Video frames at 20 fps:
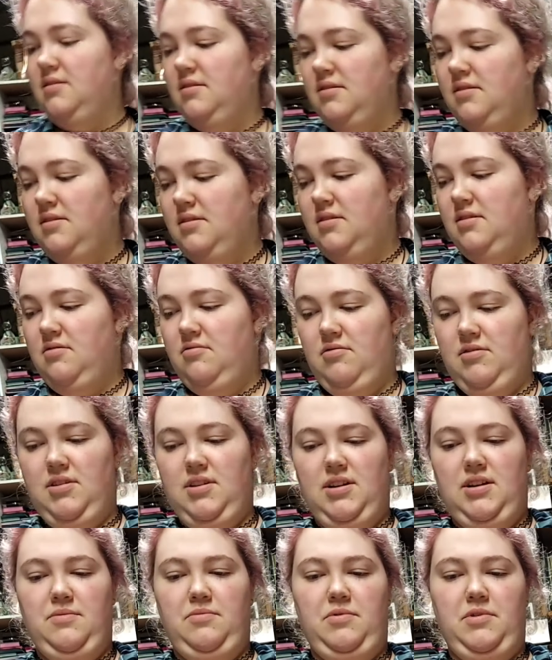We're going to
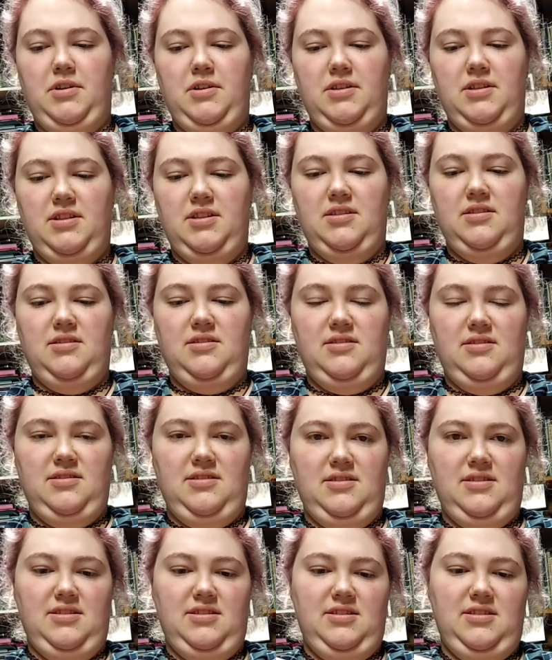put
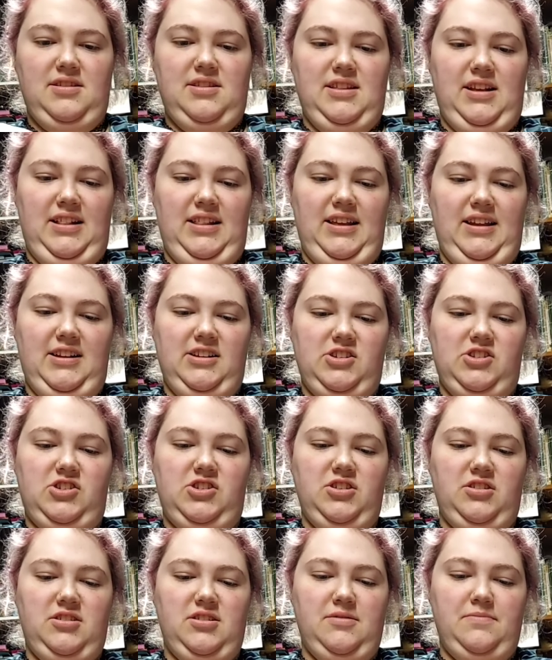a little sugar
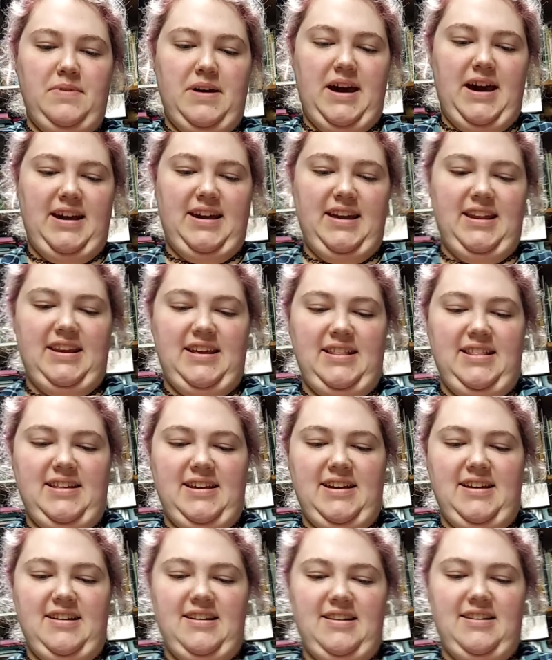packet in there
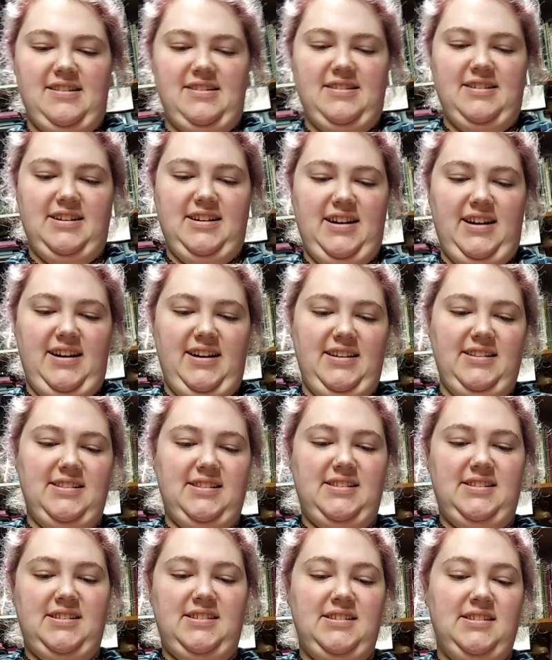because
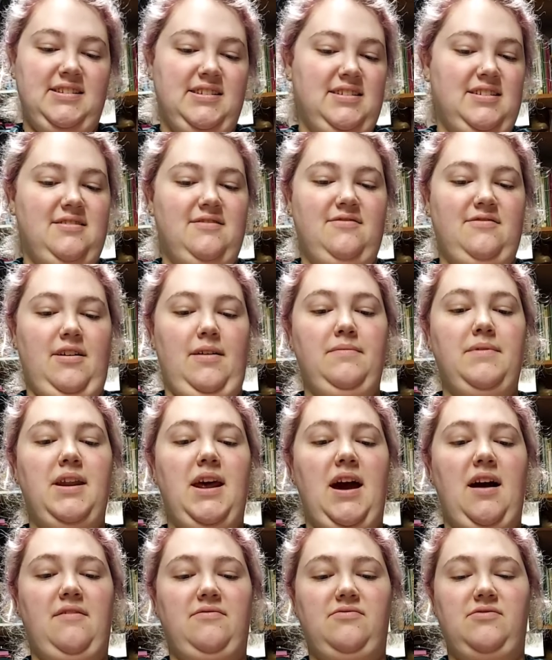I'm going to have
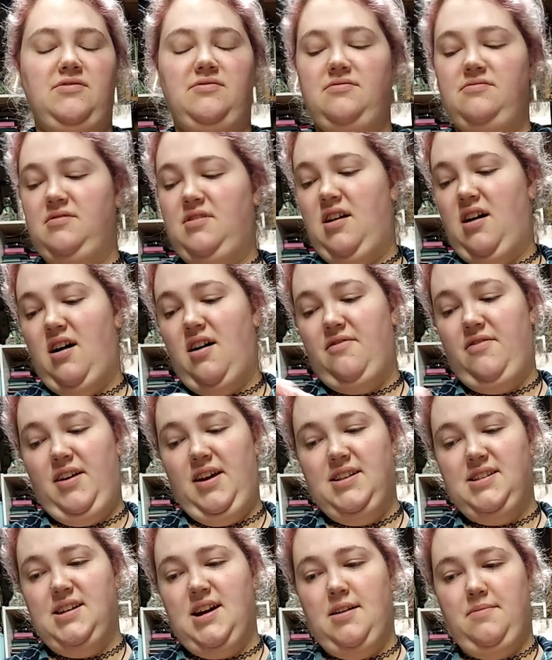coffee. It's got to be
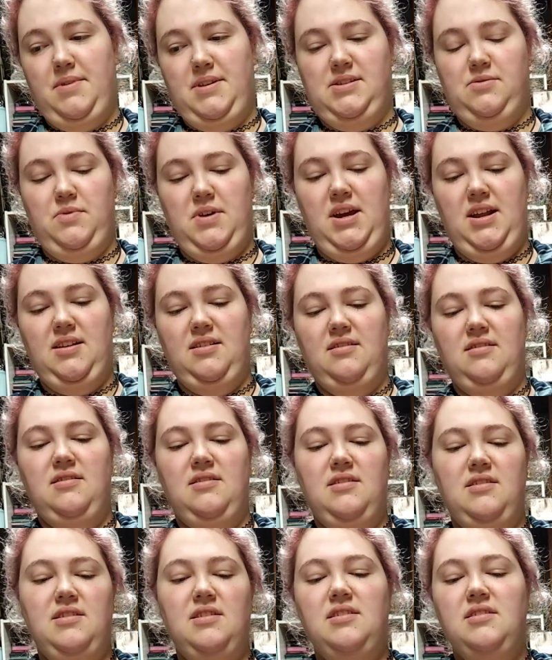sweet.
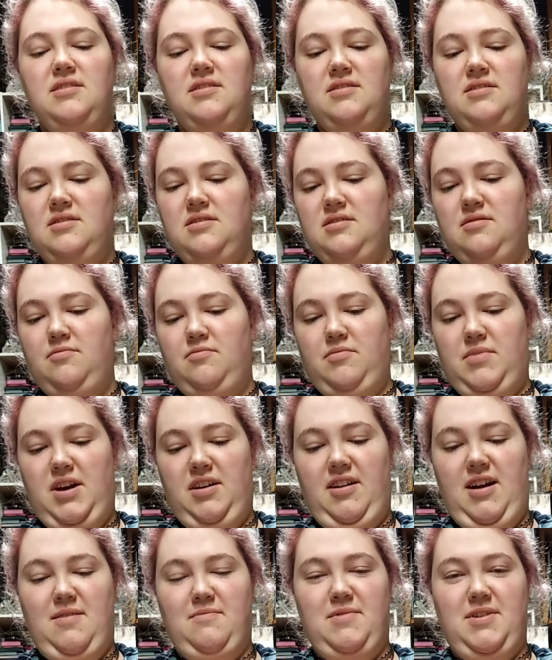My
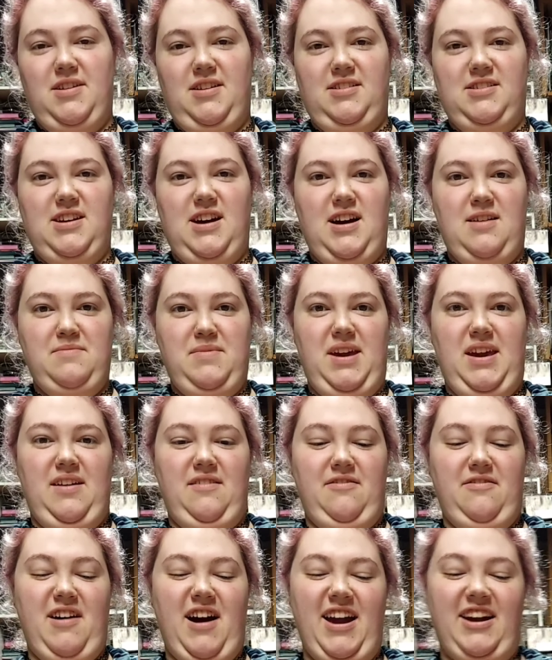grandmother taught me if I
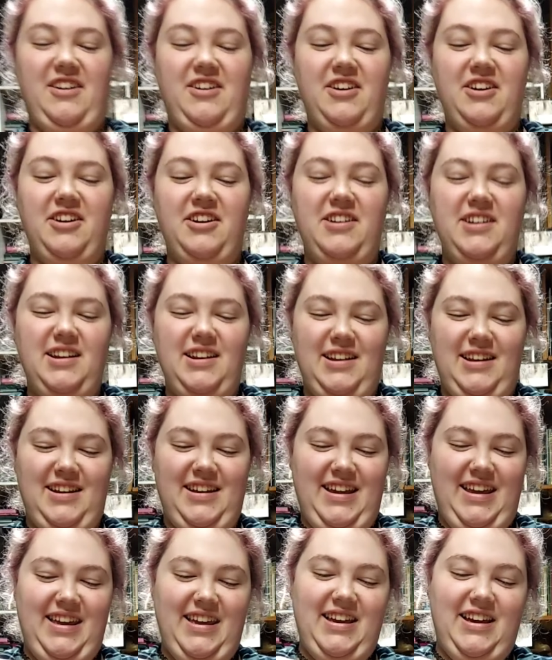couldn't eat
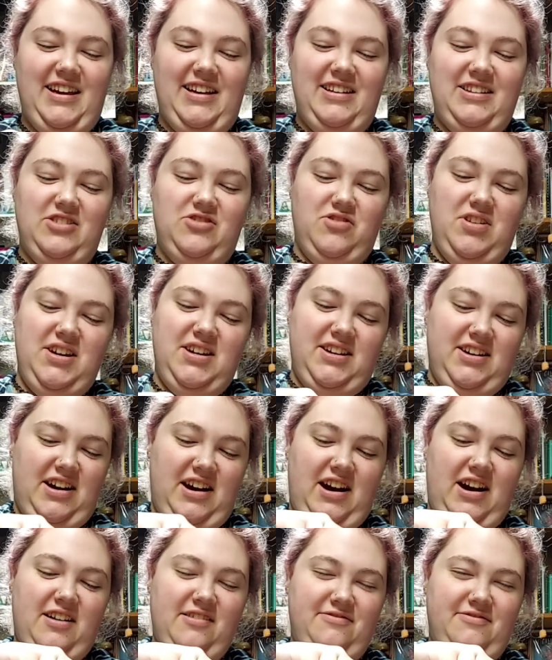drink
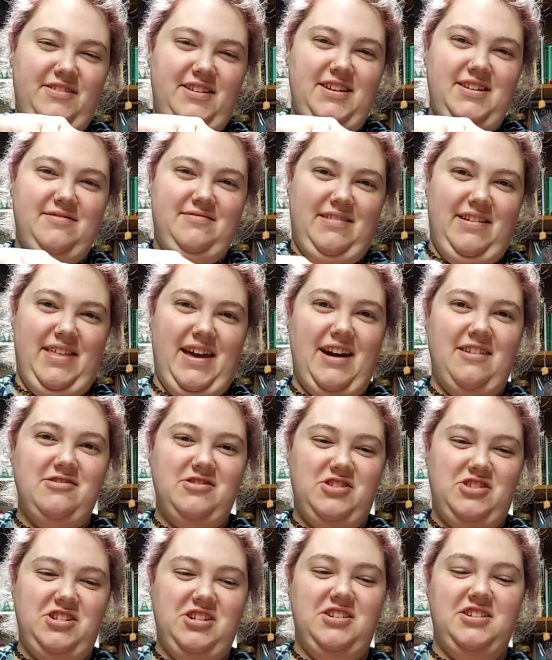coffee without
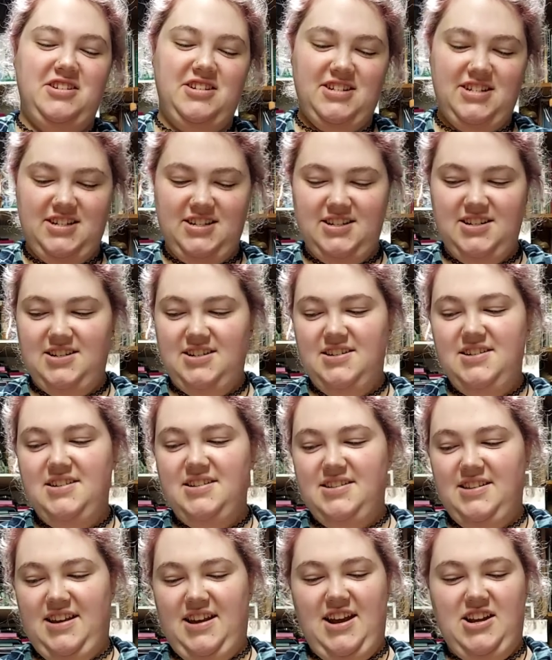sugar, then I
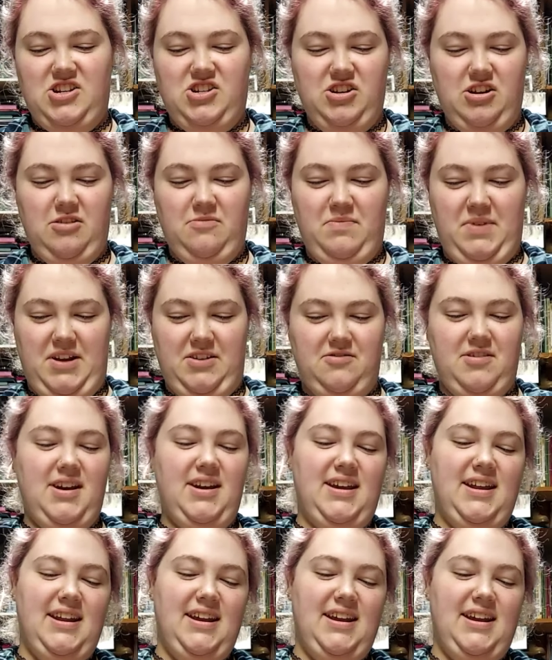shouldn't be drinking it.